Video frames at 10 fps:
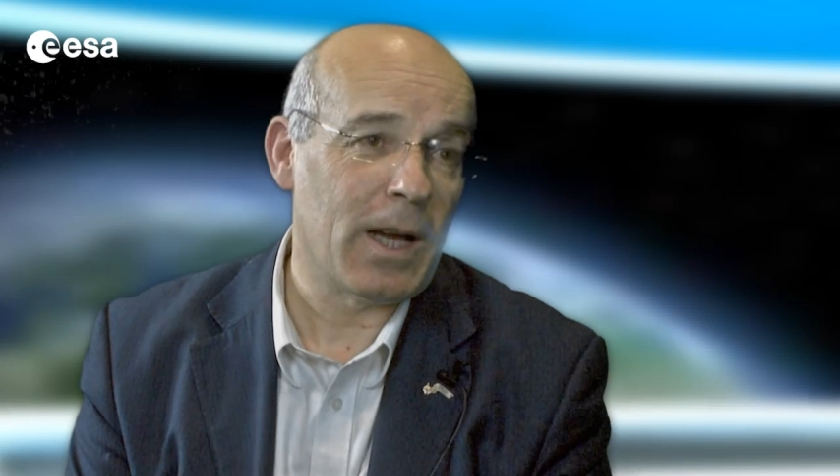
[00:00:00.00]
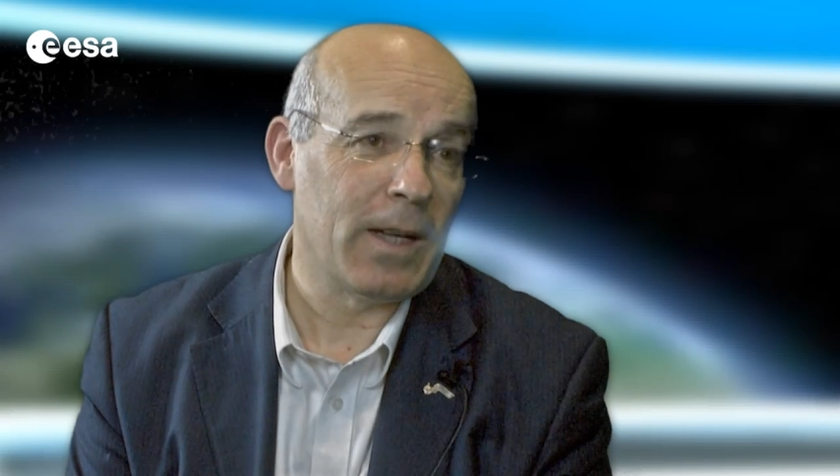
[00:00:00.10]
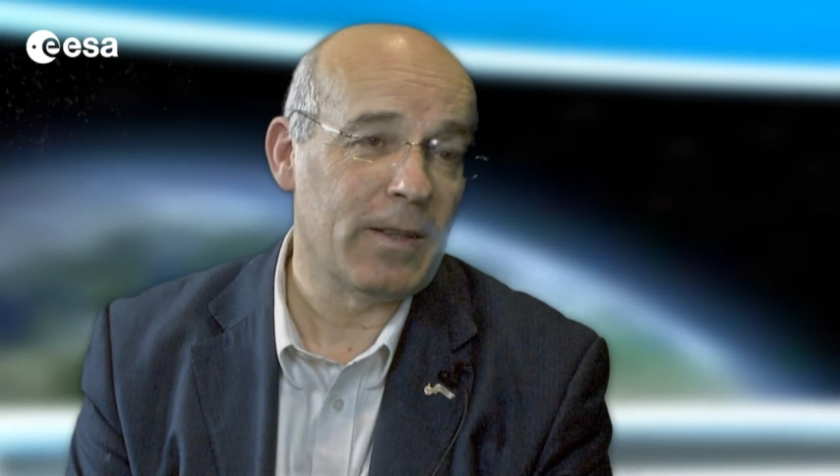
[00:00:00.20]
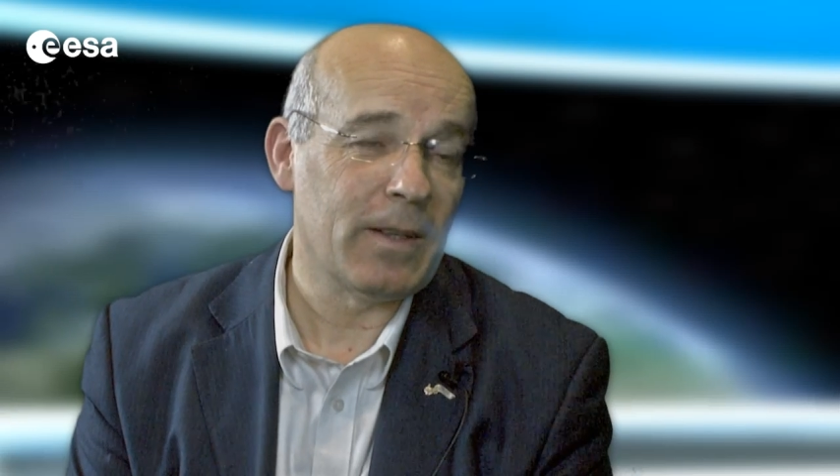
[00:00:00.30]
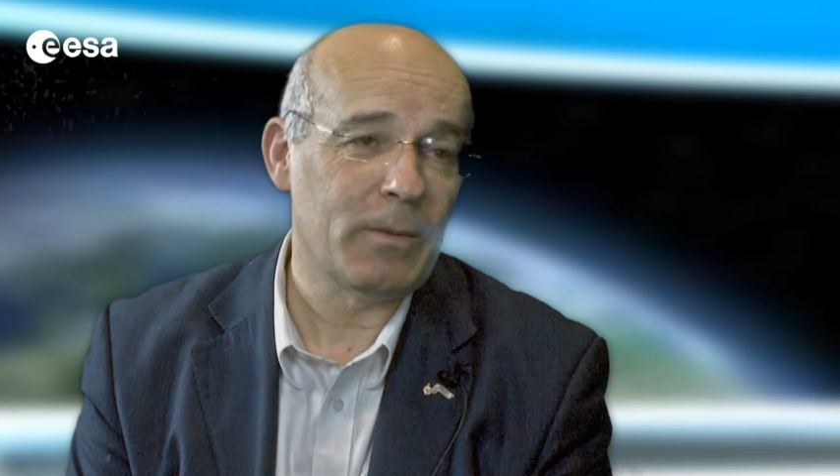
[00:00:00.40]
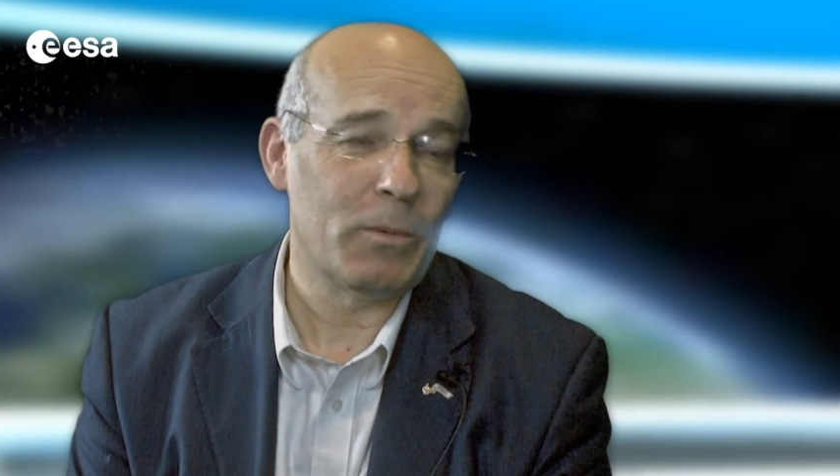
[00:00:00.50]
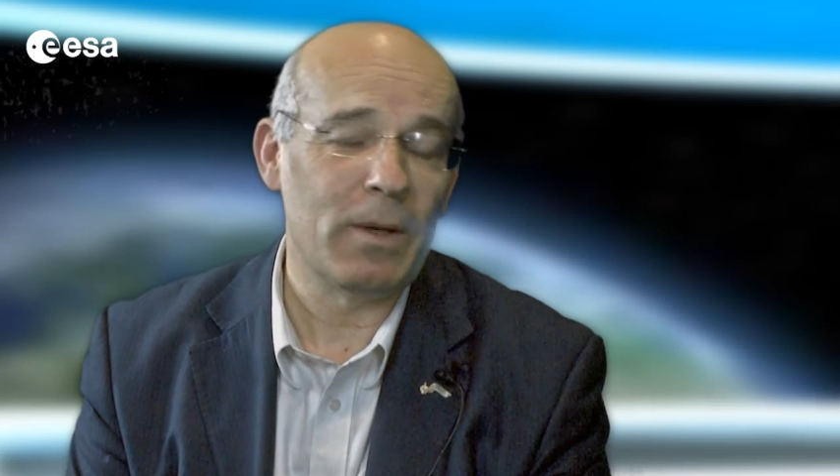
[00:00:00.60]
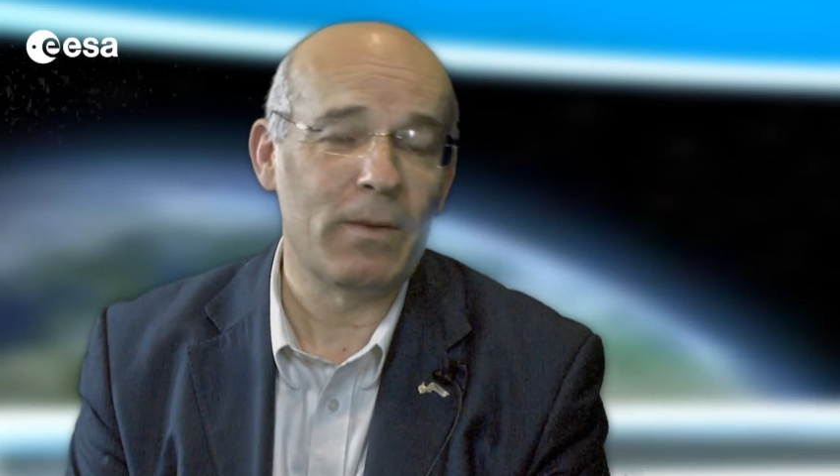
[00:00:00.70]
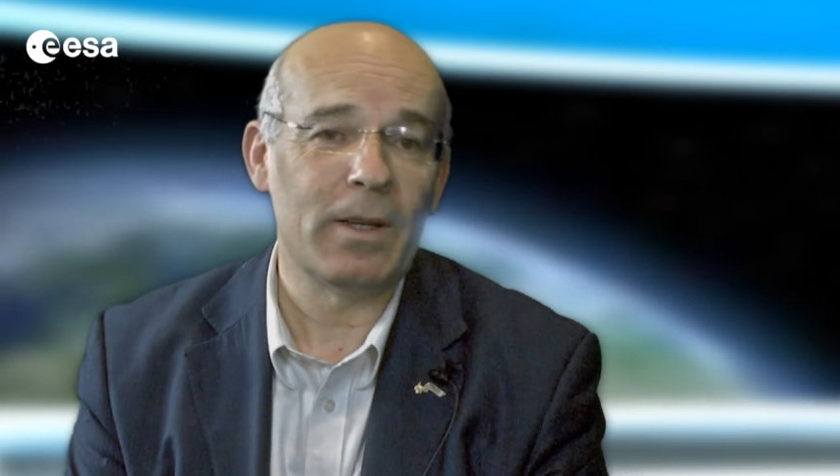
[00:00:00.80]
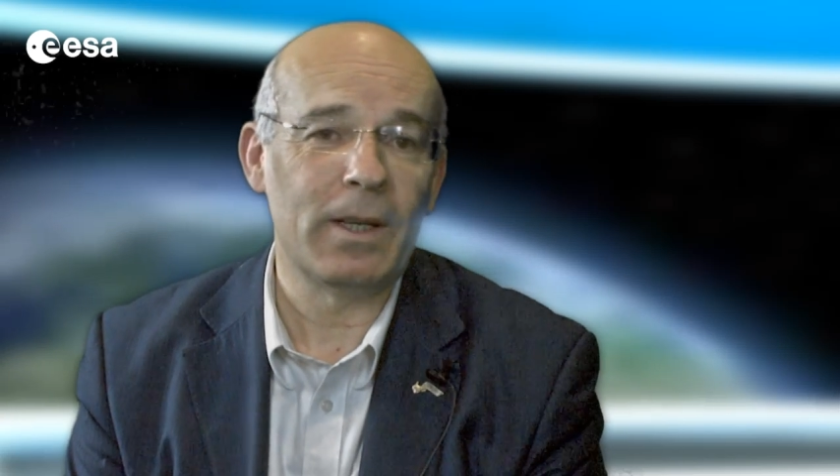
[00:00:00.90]
night
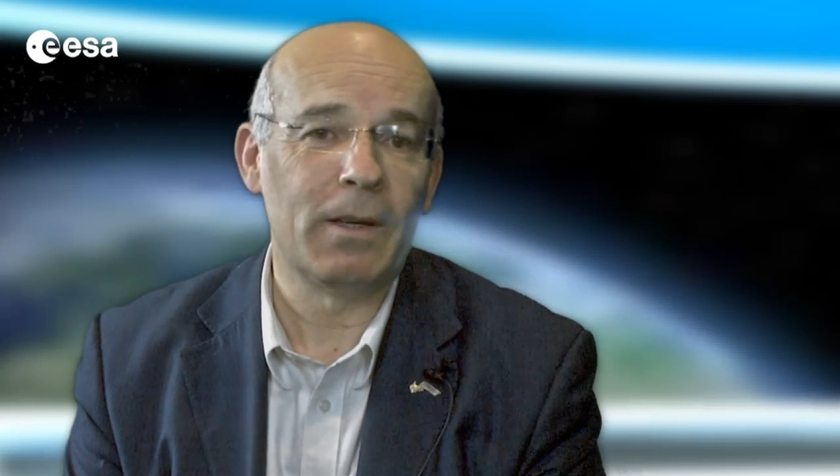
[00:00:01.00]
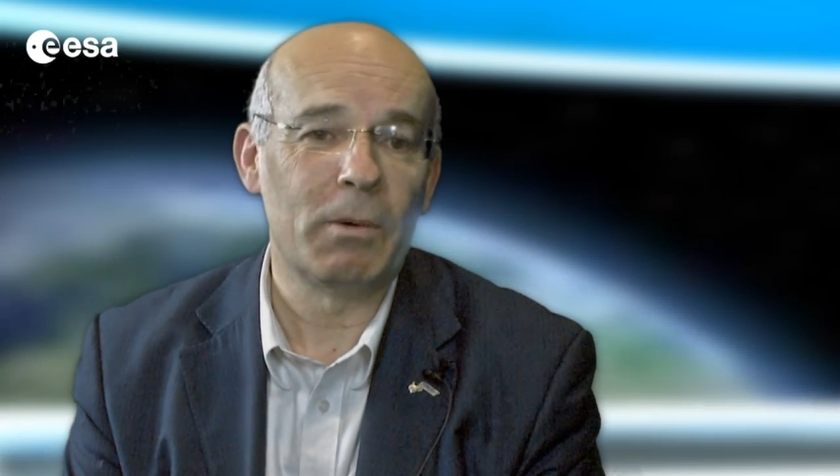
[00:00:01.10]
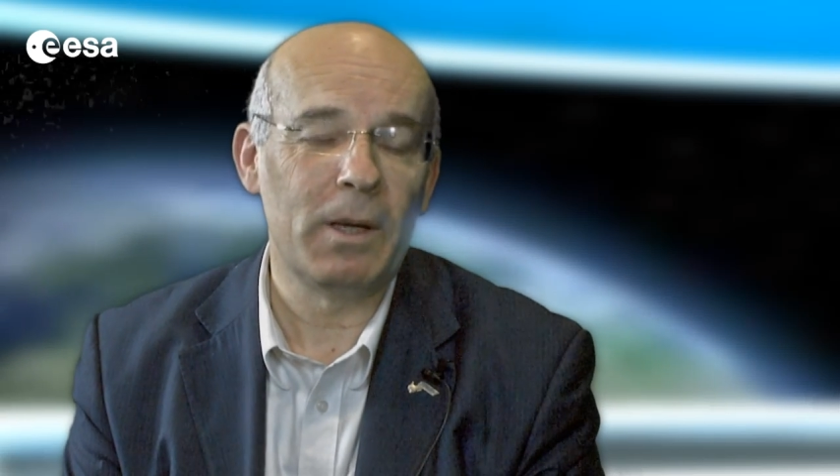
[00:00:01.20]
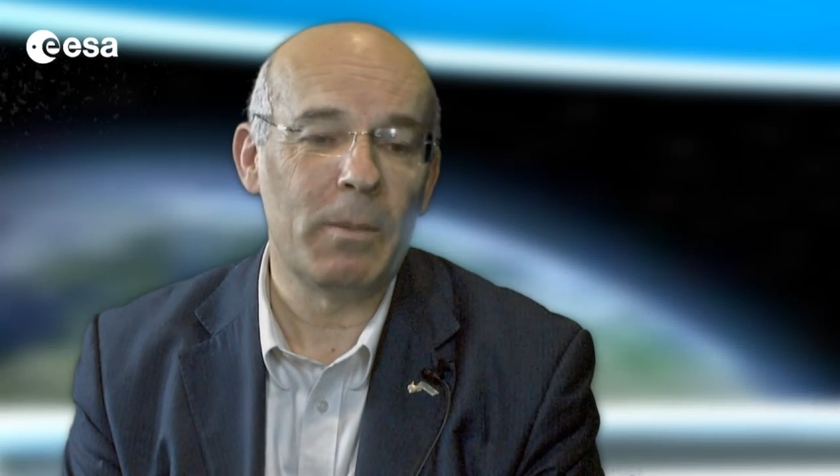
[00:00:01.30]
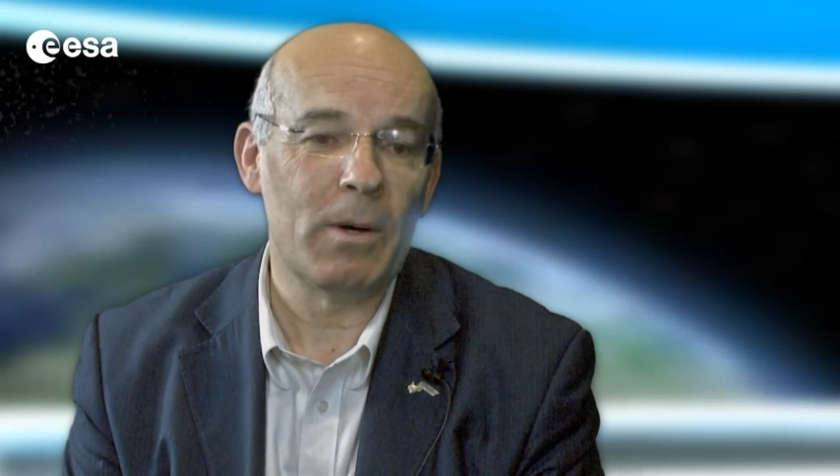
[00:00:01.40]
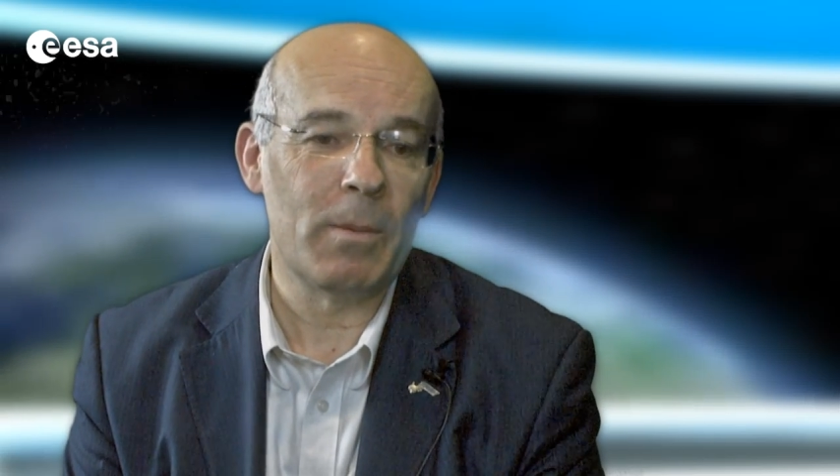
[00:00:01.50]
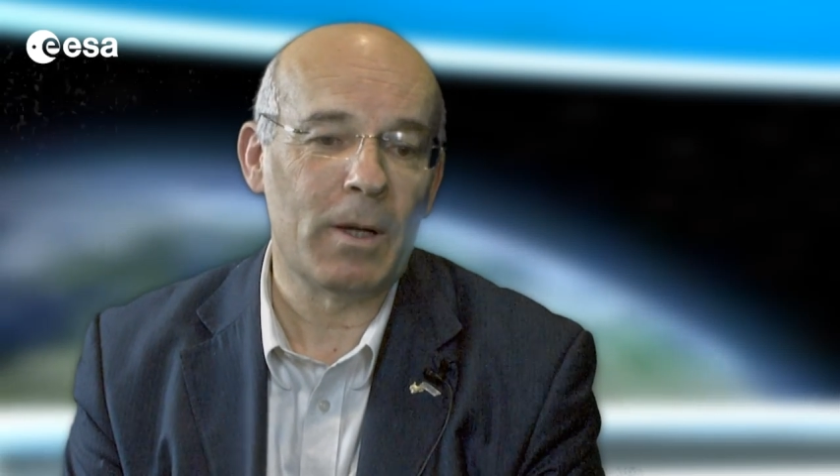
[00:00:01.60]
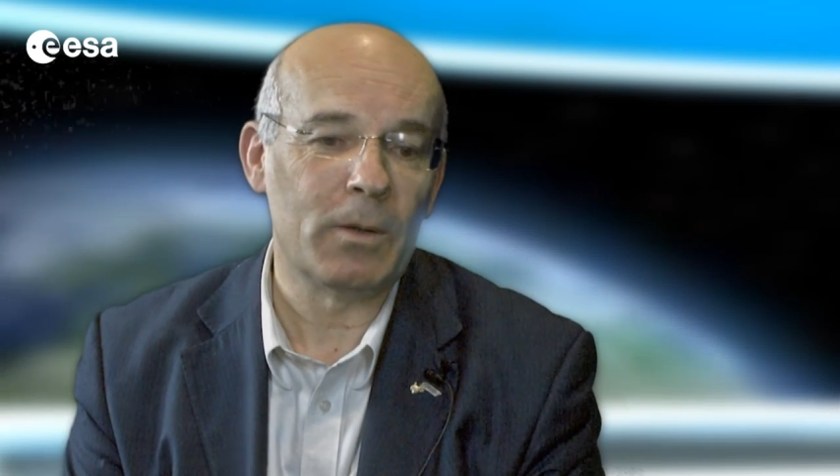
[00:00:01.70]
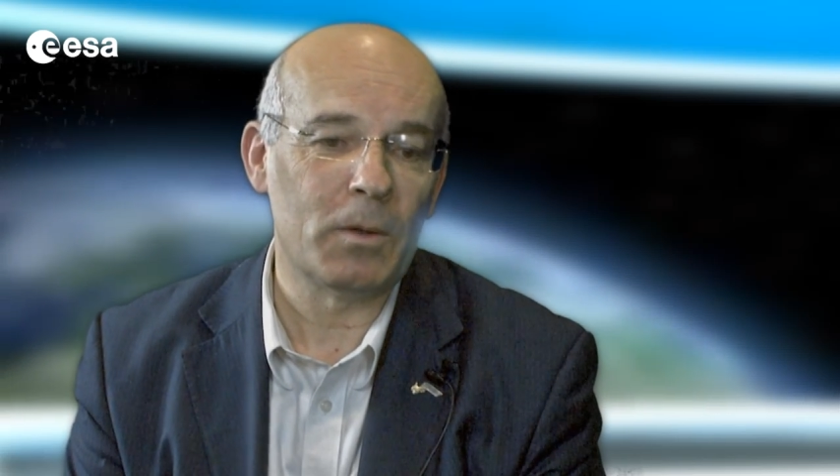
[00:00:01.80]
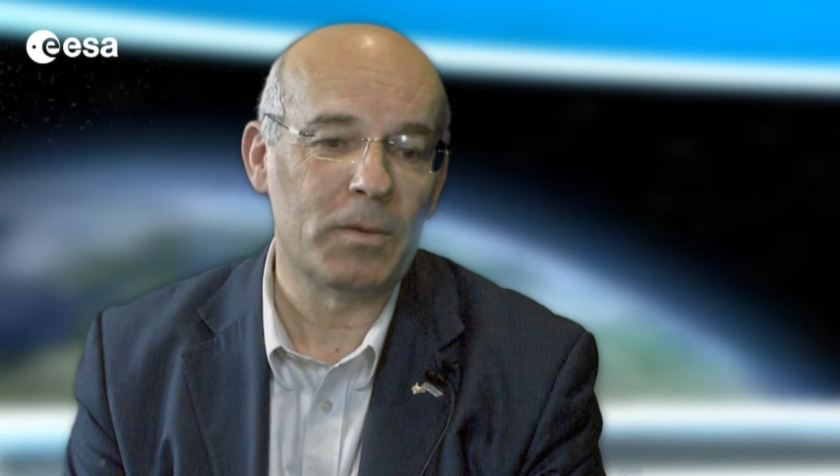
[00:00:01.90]
with an incredible
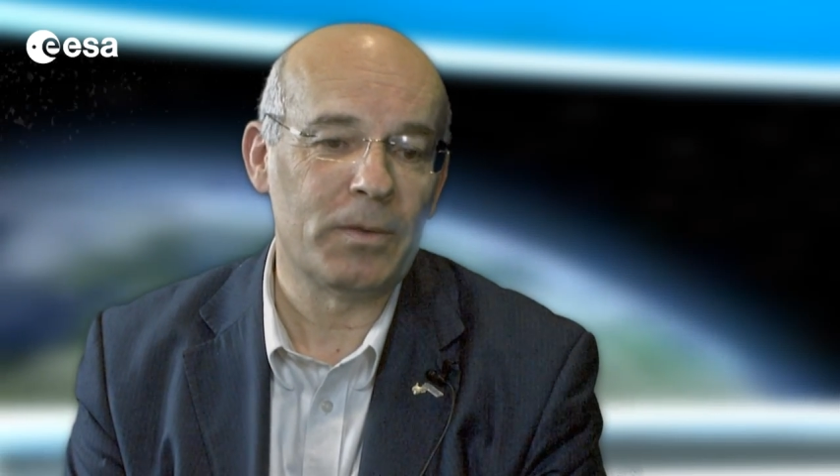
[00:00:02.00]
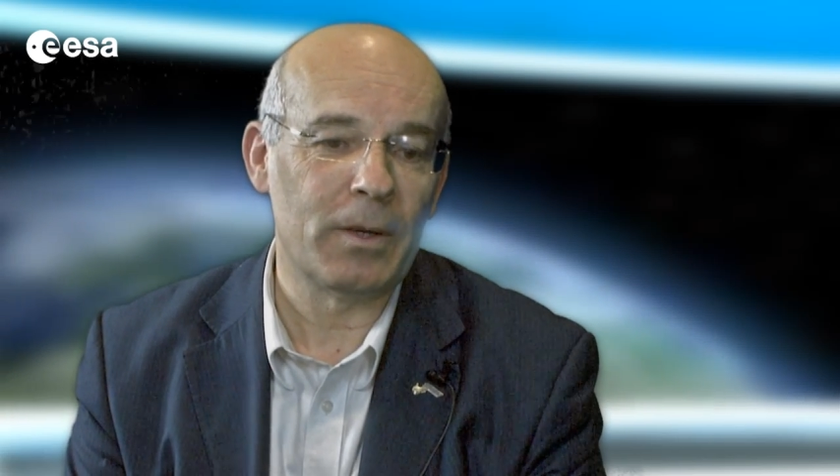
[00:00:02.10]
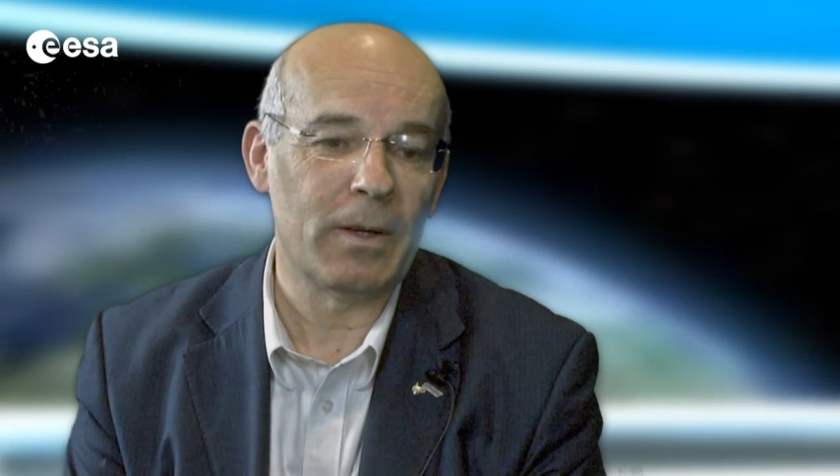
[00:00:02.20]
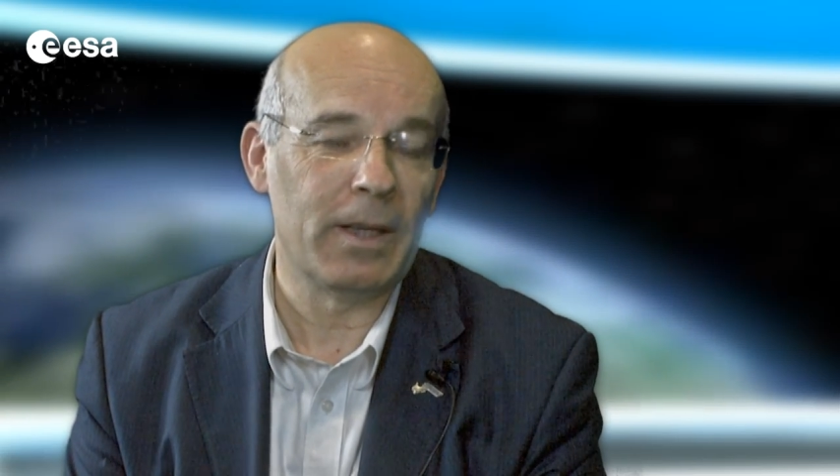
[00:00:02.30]
amount of